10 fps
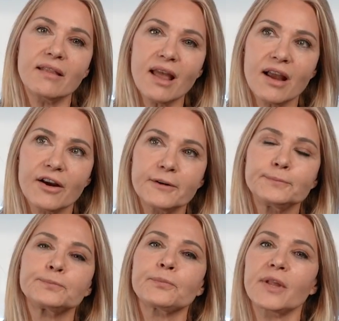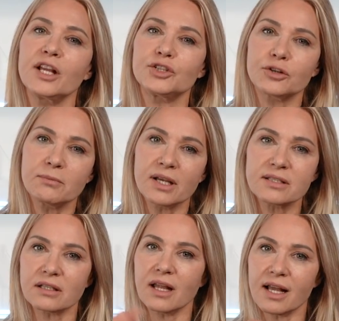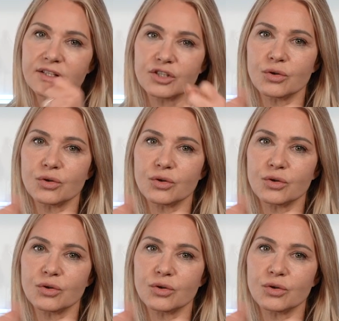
there is your muscle has